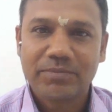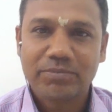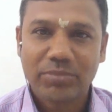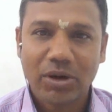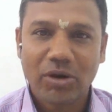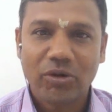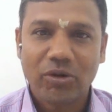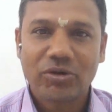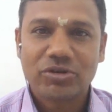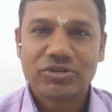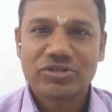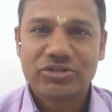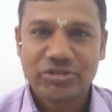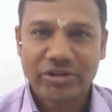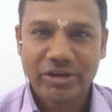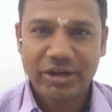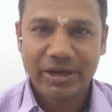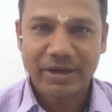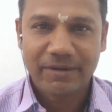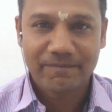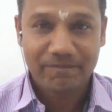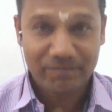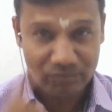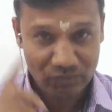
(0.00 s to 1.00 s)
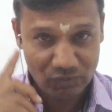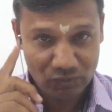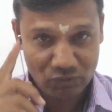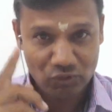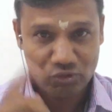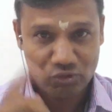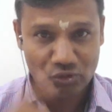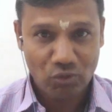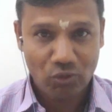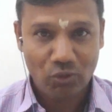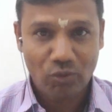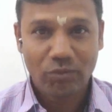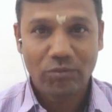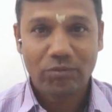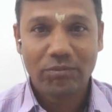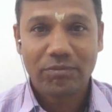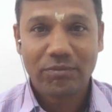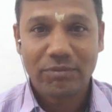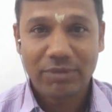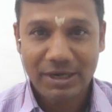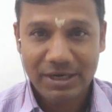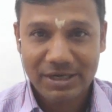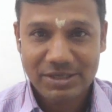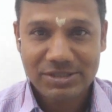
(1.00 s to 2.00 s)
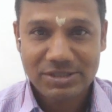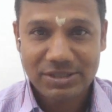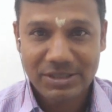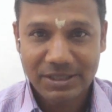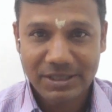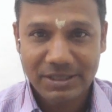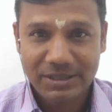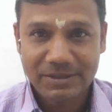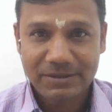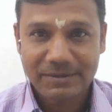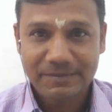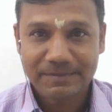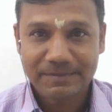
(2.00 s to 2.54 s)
powertrain. So let us see it.